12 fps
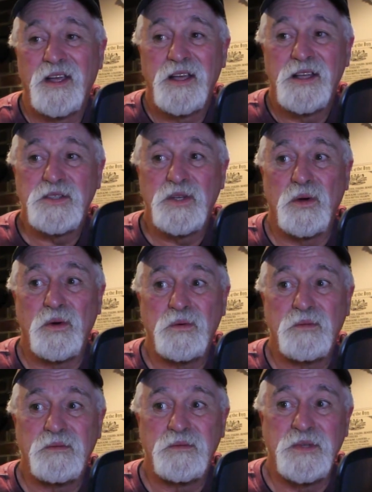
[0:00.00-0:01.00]

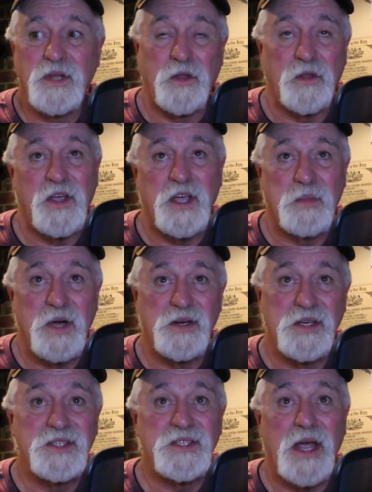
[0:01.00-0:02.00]
So another thing
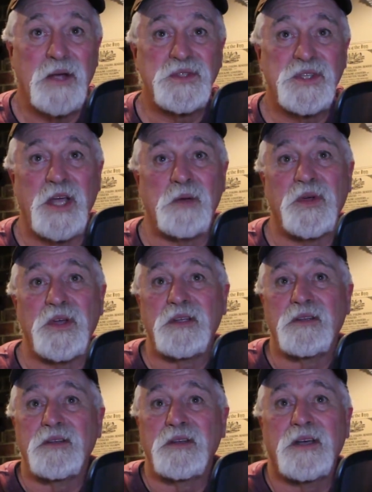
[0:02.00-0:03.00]
about it is sound sampling.